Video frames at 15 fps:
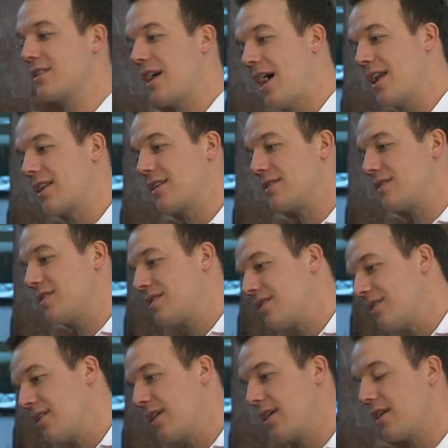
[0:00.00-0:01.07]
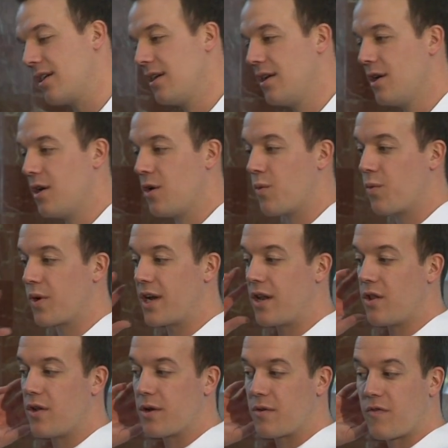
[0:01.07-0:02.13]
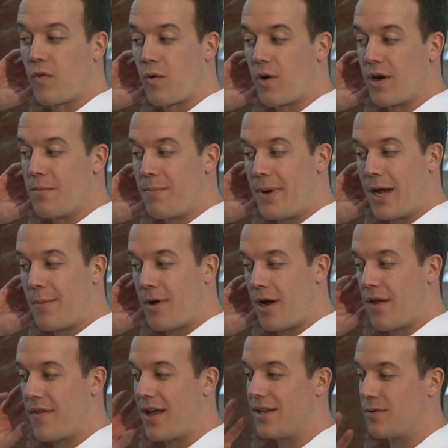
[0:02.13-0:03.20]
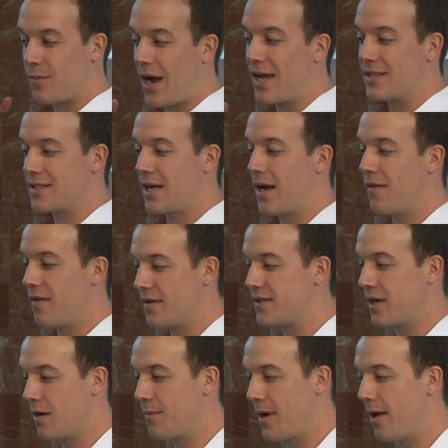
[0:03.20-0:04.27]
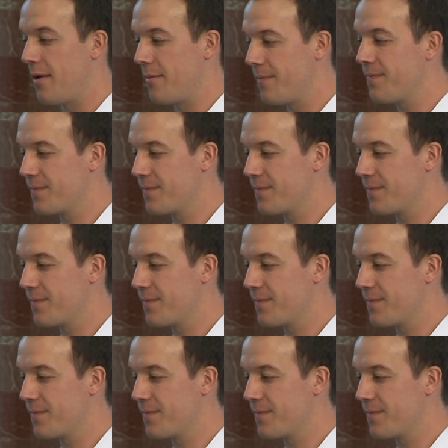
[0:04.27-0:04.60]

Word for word: side consistently, we're gonna look for impairment on that right side of the cerebellum,